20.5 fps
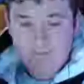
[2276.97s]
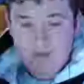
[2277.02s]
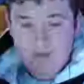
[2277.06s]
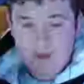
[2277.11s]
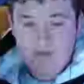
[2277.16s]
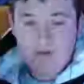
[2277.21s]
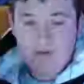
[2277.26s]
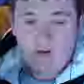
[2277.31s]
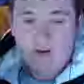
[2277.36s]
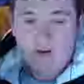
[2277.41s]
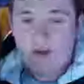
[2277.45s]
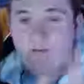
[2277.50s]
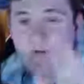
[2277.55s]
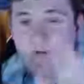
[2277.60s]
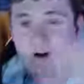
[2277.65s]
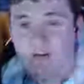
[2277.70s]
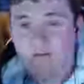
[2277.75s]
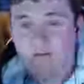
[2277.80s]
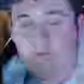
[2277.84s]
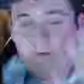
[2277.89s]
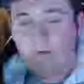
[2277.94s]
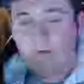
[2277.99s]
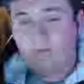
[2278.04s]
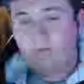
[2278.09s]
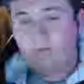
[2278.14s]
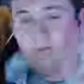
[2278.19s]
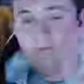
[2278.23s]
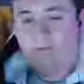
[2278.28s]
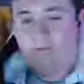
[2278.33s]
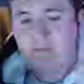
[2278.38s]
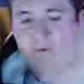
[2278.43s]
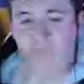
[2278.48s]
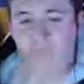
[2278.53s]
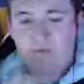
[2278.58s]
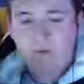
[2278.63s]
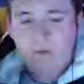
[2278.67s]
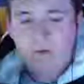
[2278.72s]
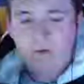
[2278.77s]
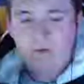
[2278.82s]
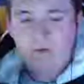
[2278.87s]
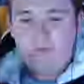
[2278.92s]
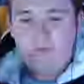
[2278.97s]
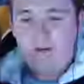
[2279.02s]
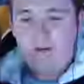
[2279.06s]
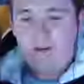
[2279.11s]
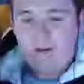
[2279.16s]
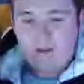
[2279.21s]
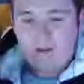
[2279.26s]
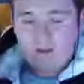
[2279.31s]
Have a good night, Modra Wolf.